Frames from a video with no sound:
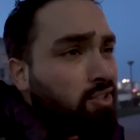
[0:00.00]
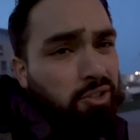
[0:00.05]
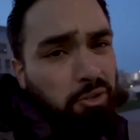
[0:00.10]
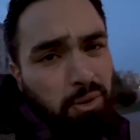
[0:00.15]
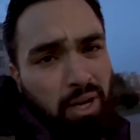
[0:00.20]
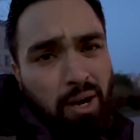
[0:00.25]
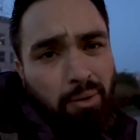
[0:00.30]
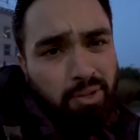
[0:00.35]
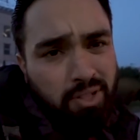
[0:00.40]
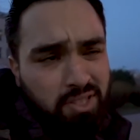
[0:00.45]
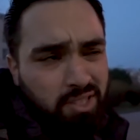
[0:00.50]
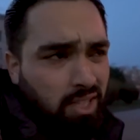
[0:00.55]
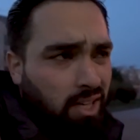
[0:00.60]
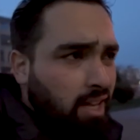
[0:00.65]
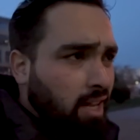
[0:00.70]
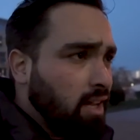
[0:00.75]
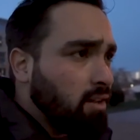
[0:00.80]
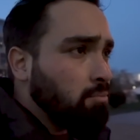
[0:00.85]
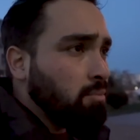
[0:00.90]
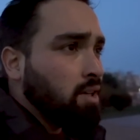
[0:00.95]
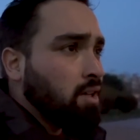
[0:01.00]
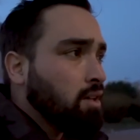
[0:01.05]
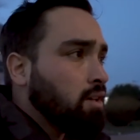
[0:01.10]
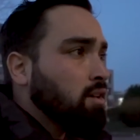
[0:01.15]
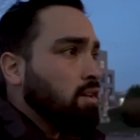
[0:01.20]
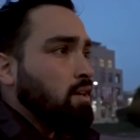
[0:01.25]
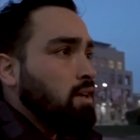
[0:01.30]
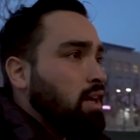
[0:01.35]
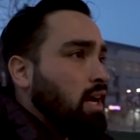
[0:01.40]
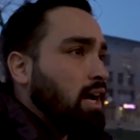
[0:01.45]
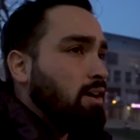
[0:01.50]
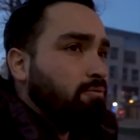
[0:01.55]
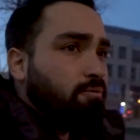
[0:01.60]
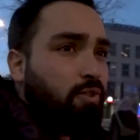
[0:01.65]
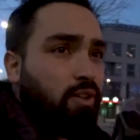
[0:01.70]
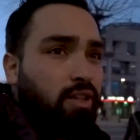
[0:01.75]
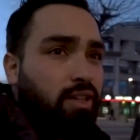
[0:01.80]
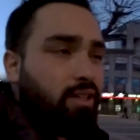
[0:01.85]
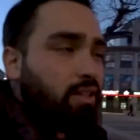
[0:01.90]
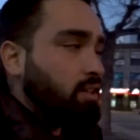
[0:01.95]
2 hours time. I'm
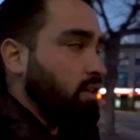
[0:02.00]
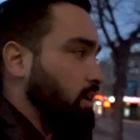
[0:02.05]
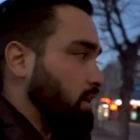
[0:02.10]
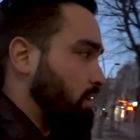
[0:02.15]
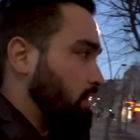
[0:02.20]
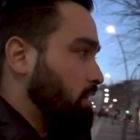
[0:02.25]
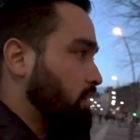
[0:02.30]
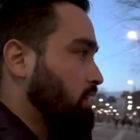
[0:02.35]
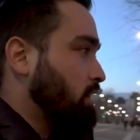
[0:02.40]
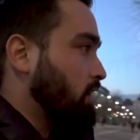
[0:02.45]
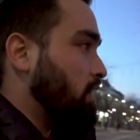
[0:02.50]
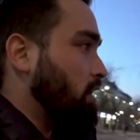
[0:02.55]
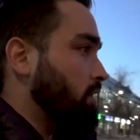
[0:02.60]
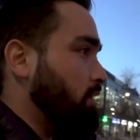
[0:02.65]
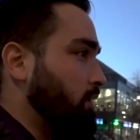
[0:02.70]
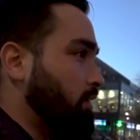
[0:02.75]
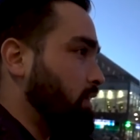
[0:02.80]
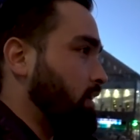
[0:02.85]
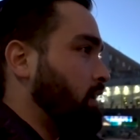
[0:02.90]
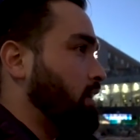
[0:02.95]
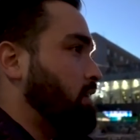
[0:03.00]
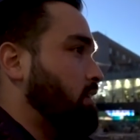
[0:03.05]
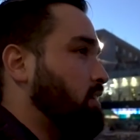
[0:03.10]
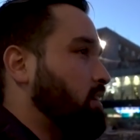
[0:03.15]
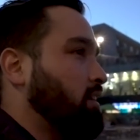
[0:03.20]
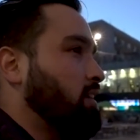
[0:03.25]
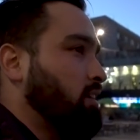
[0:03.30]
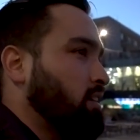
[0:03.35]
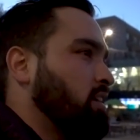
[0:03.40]
feeling good, other than